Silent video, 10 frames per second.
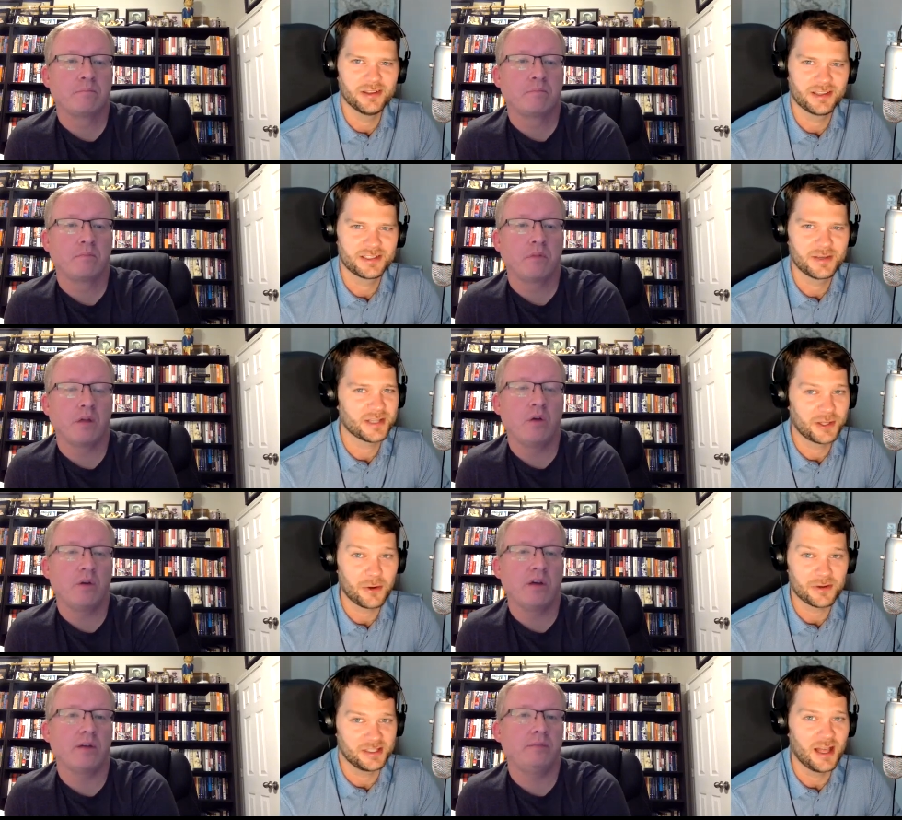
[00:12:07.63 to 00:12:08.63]
Speaker 1: it seems like
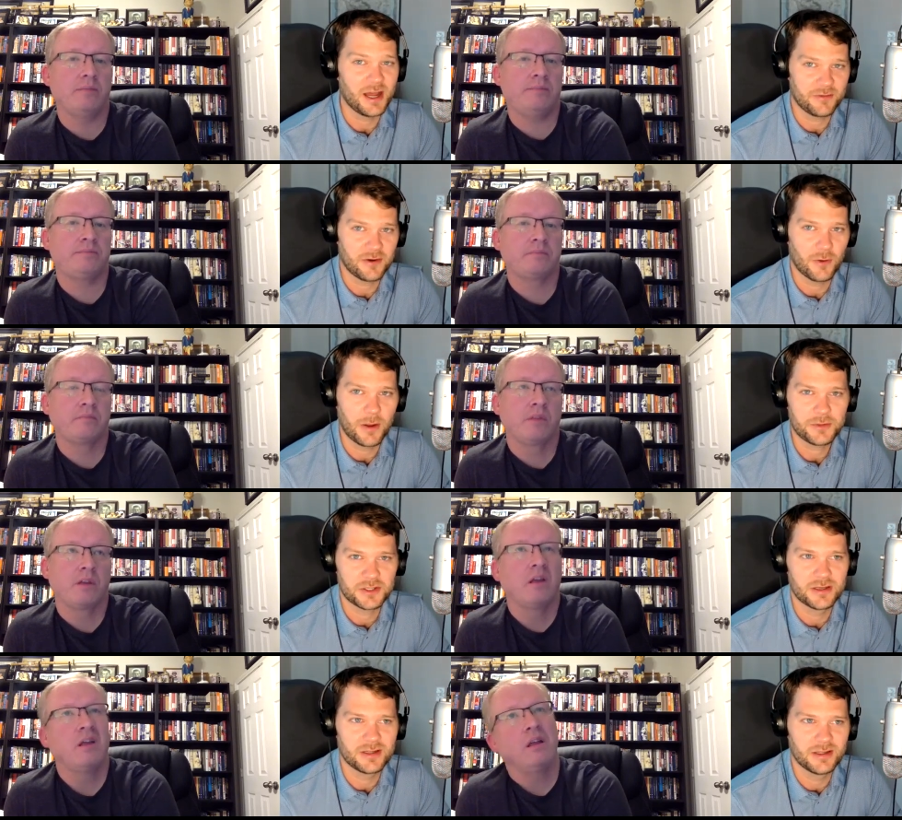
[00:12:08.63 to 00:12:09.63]
there was a lot of
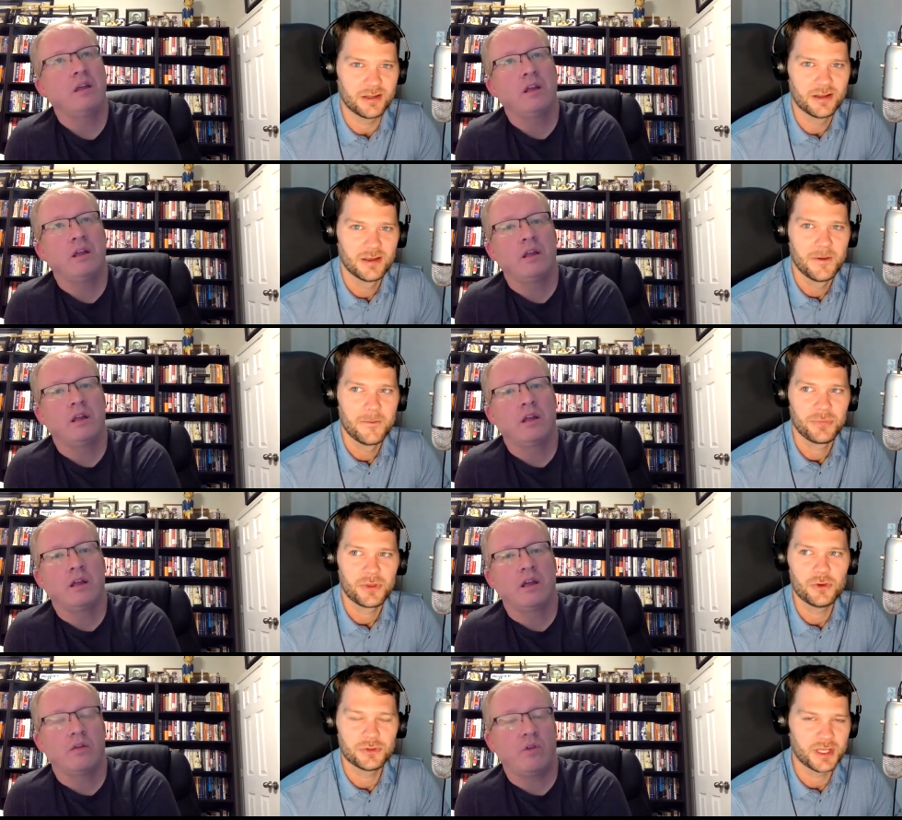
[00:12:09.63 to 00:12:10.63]
corruption in
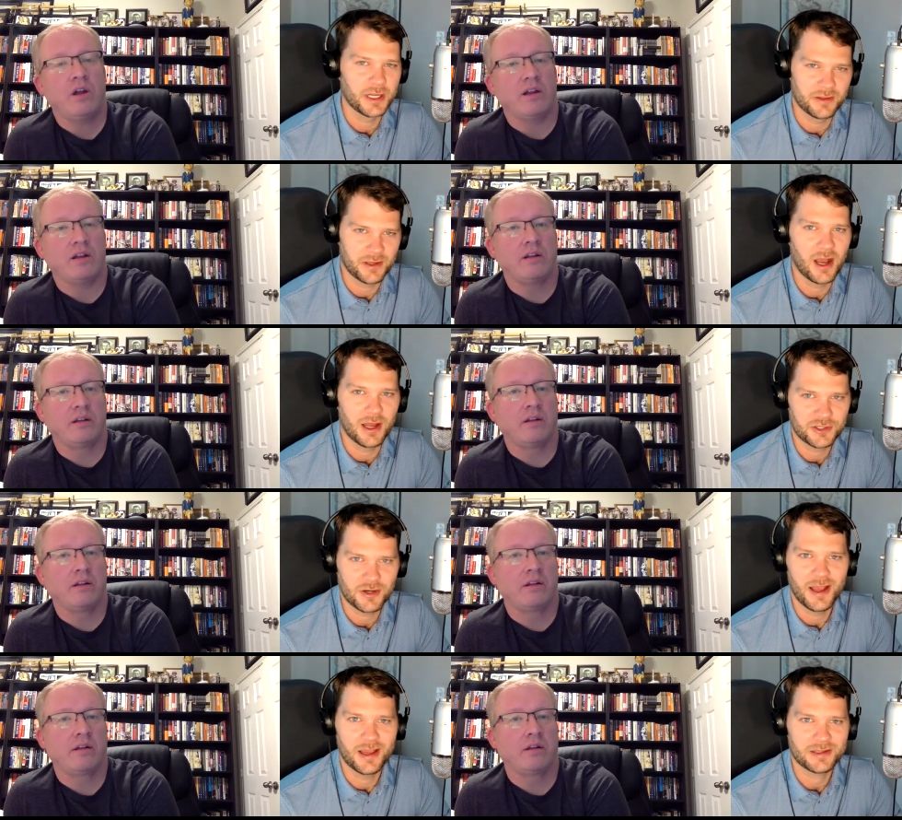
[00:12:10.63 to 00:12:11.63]
who's getting the
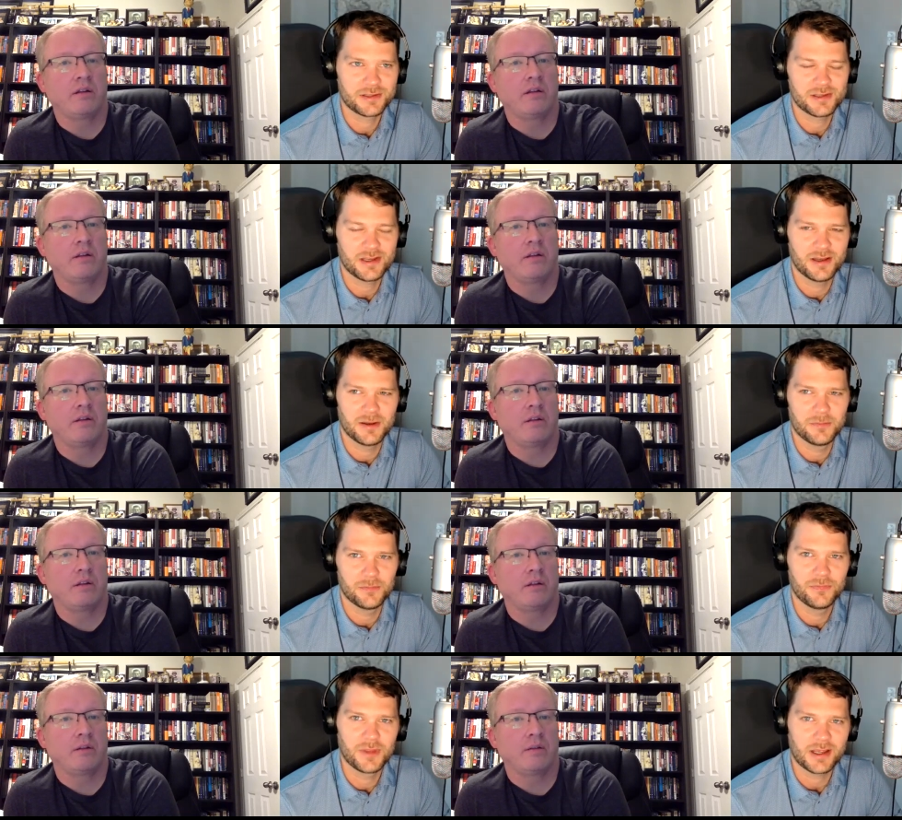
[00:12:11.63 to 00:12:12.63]
contracts,
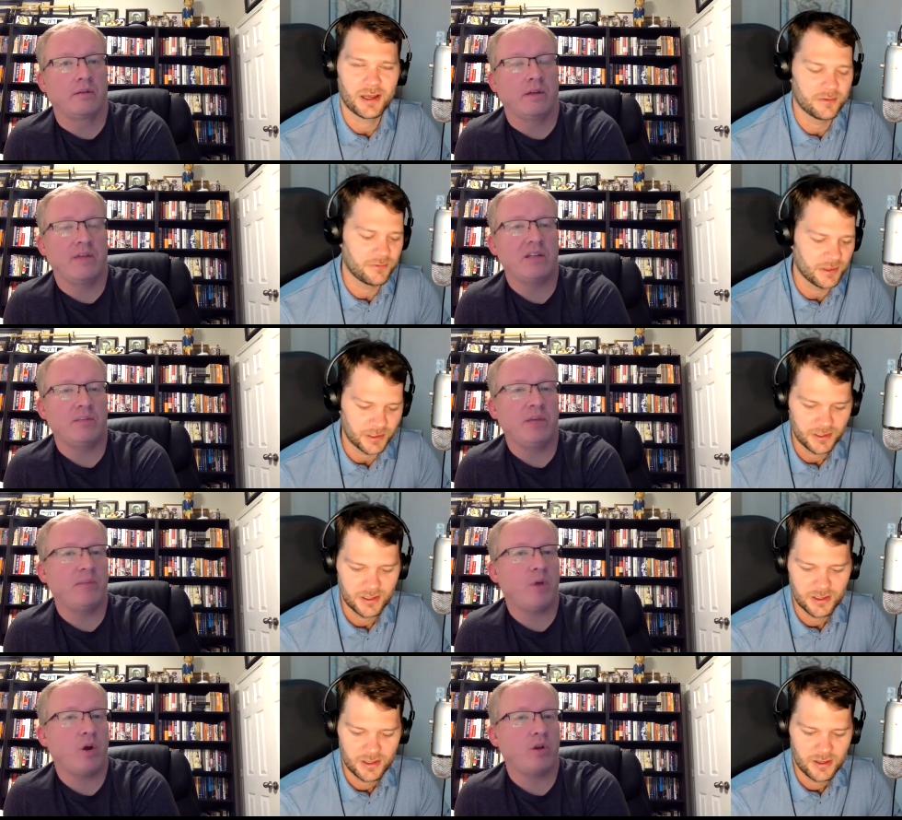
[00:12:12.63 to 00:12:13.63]
um, that kind of thing. big
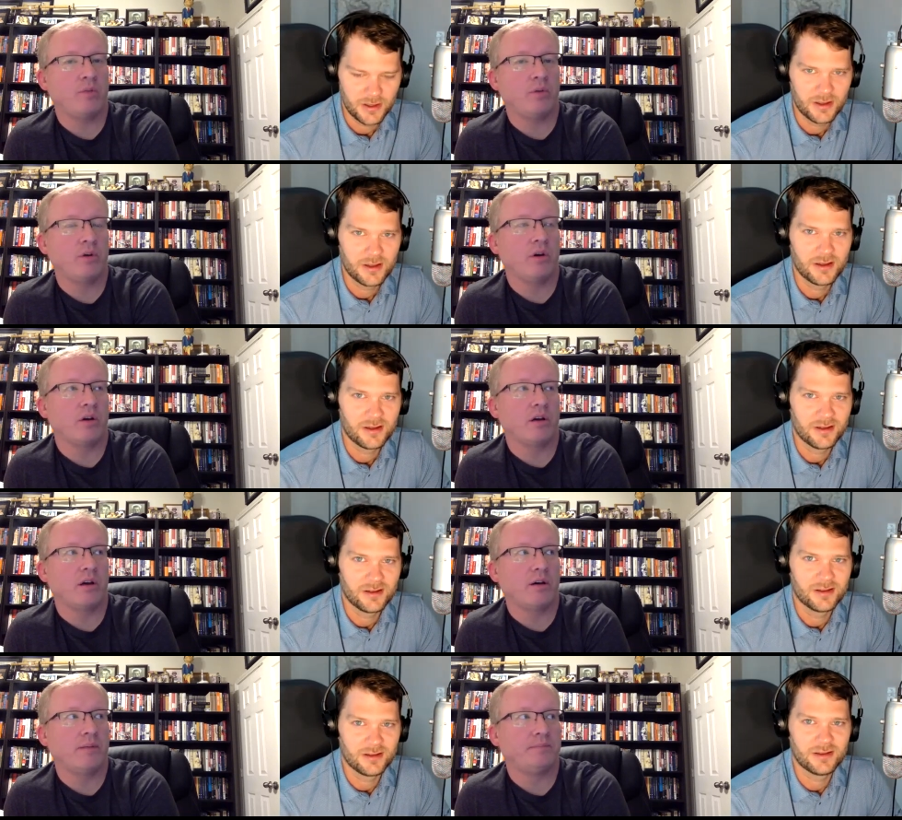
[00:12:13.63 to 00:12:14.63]
Speaker 2: part of the book,
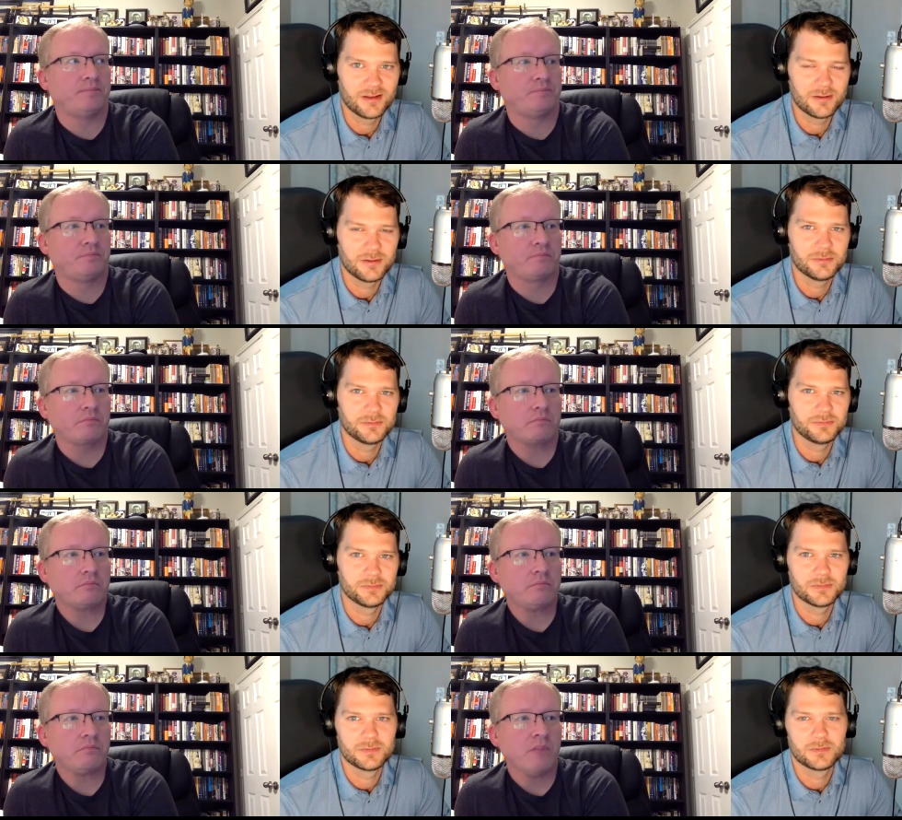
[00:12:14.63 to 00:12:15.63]
um,
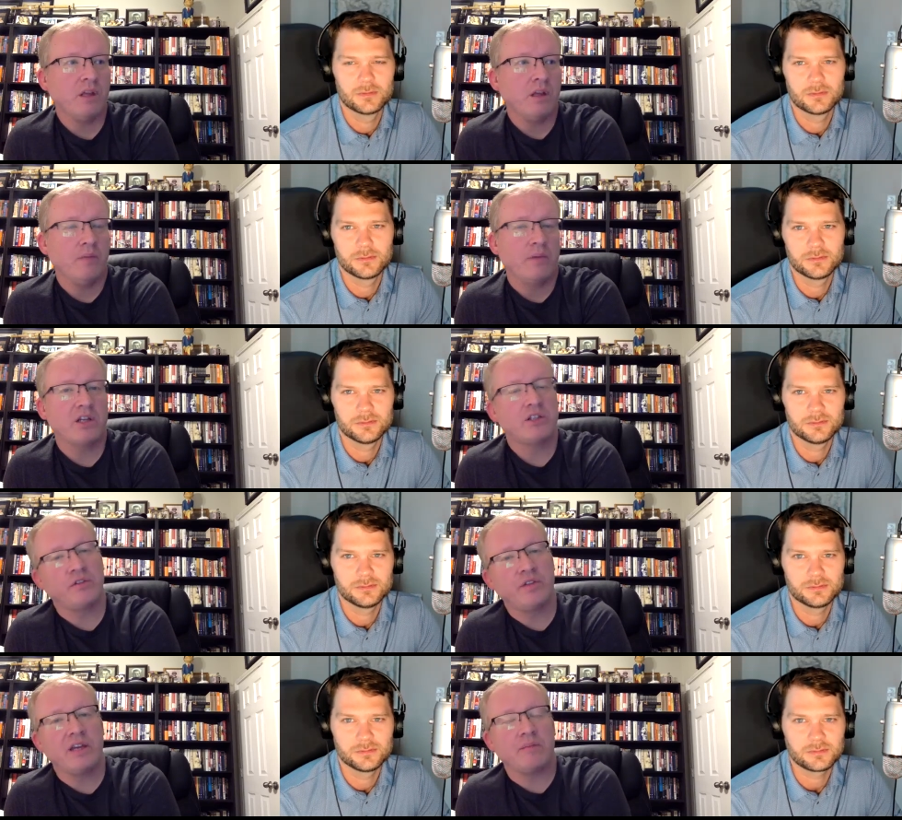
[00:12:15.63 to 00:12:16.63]
because you
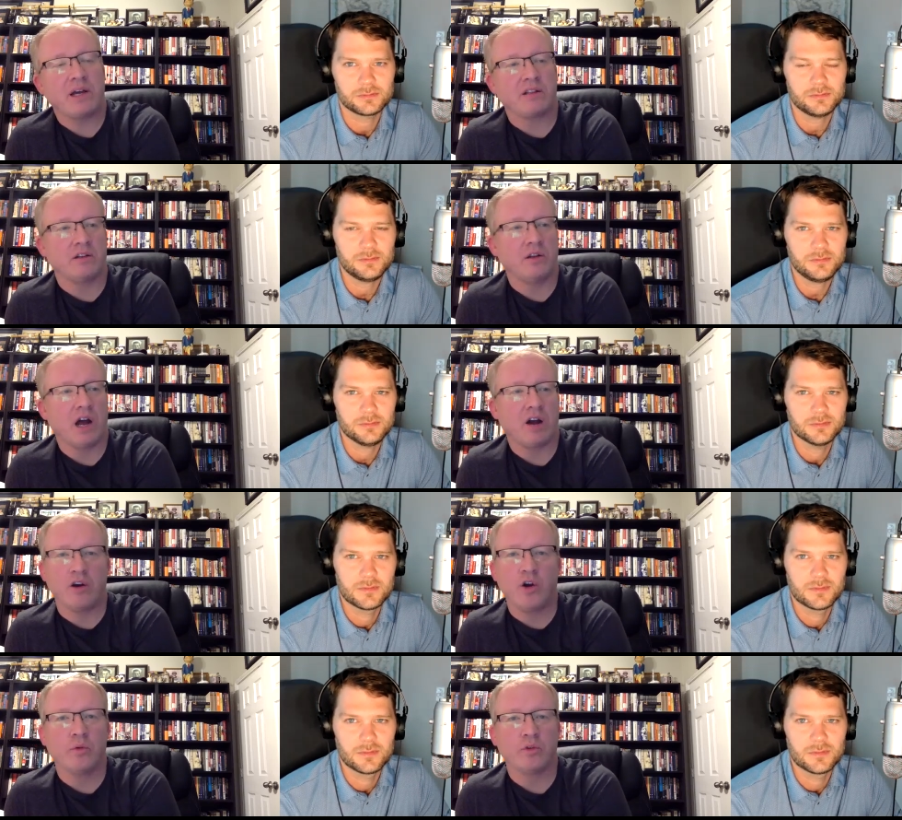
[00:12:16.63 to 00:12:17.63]
think about the, our
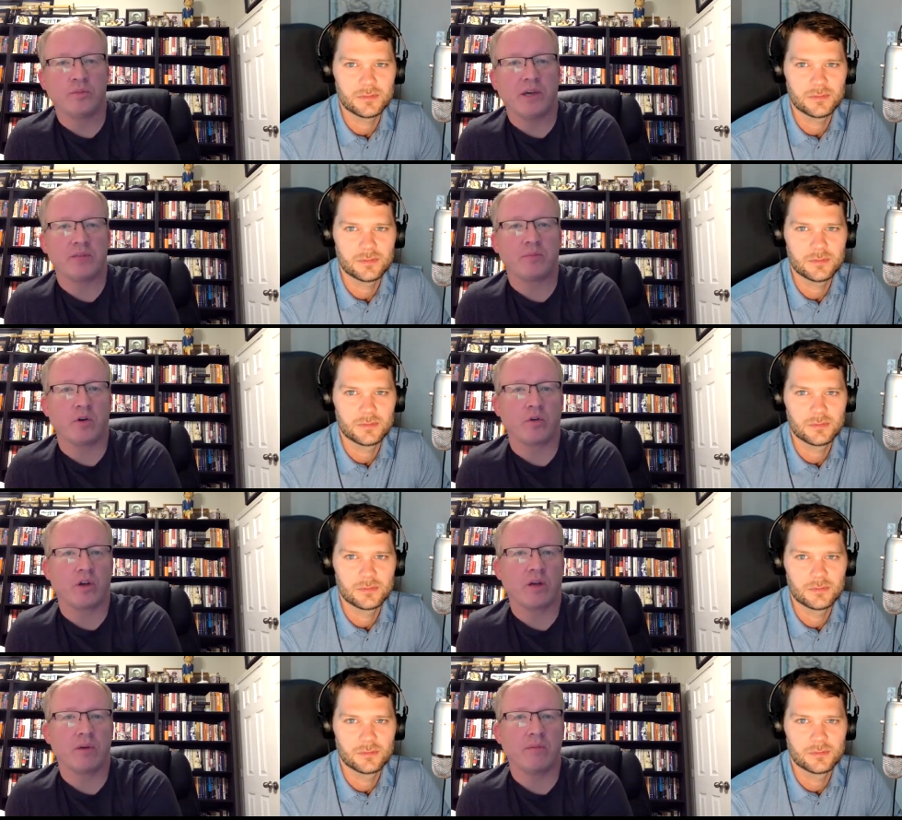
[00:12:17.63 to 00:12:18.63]
noble space
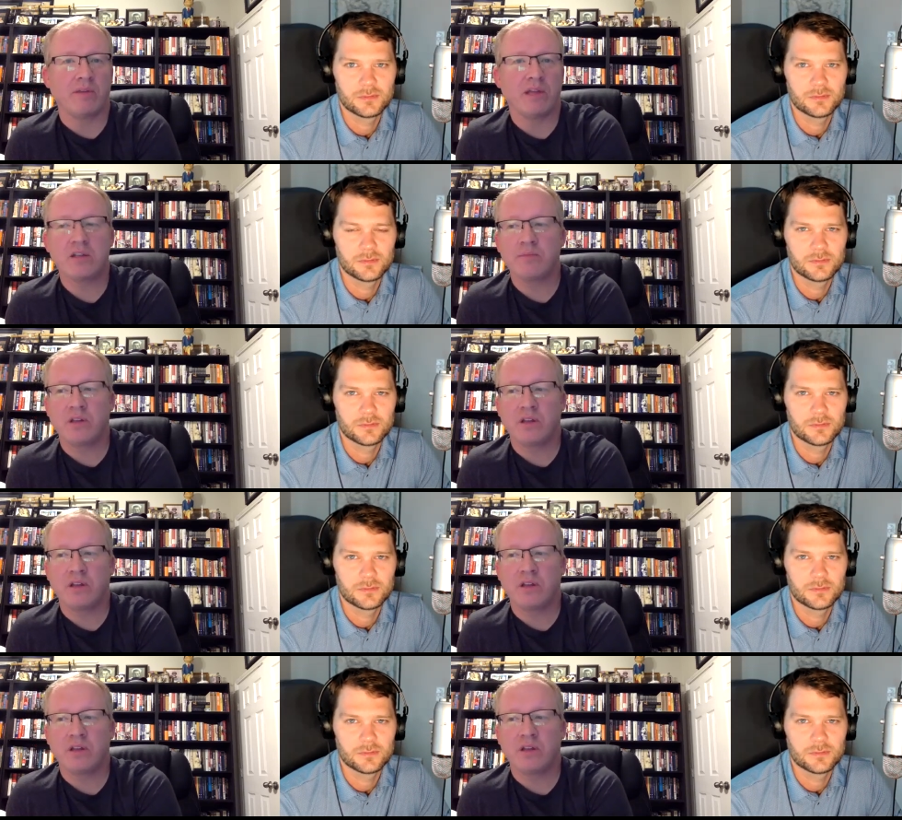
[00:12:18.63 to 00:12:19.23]
program. I mean, that's something